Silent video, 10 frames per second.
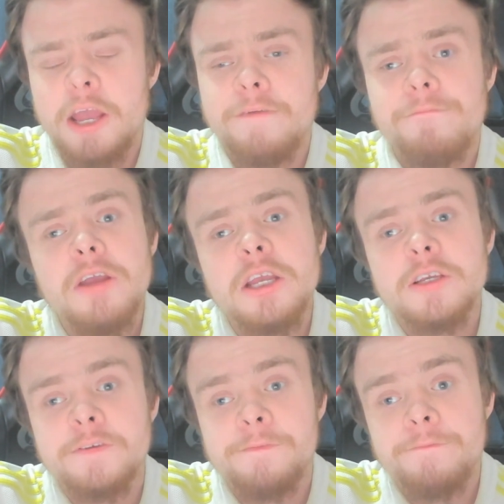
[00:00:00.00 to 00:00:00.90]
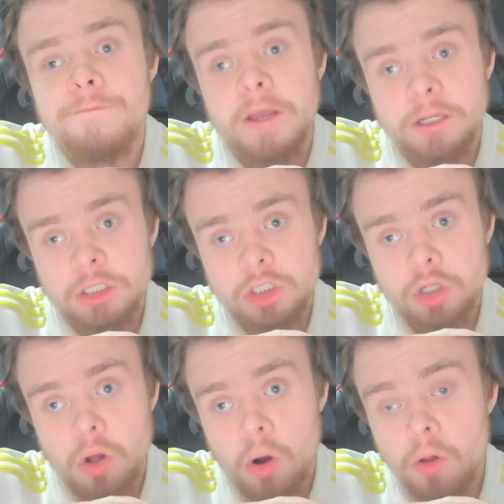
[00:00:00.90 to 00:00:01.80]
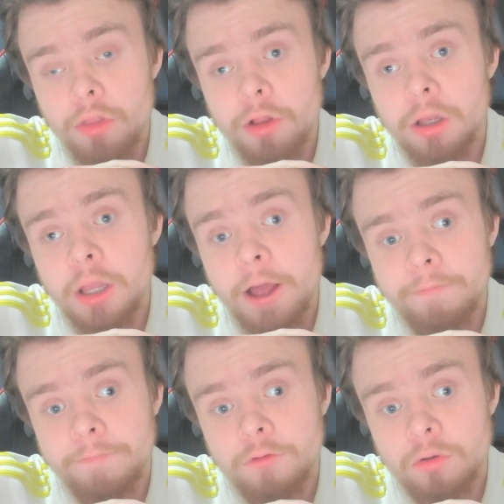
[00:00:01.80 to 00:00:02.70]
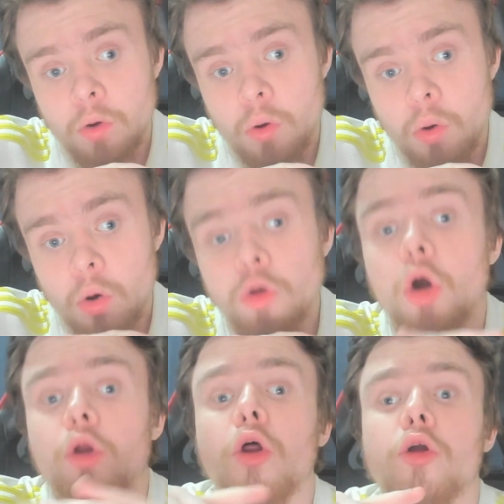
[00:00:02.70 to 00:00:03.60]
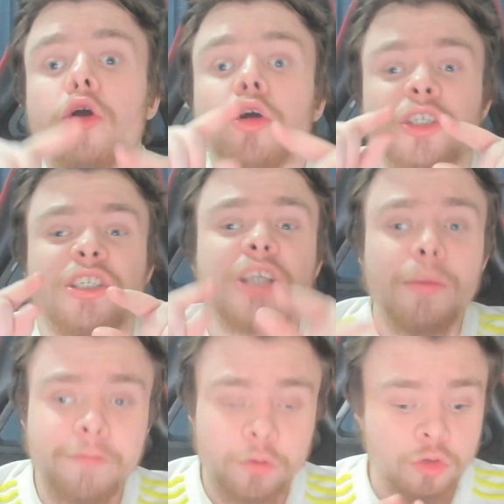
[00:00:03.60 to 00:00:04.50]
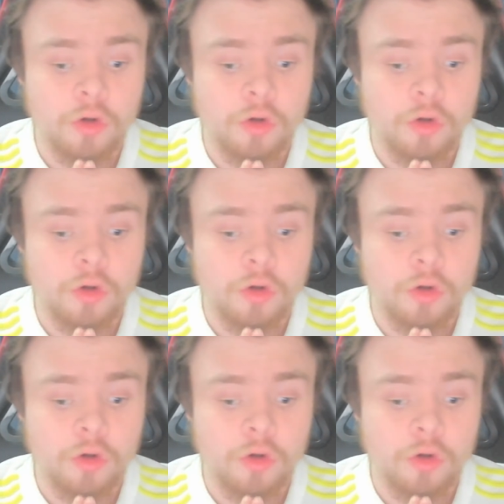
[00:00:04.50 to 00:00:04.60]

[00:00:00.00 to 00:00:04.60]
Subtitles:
if he is fit, on the left. No. Somerville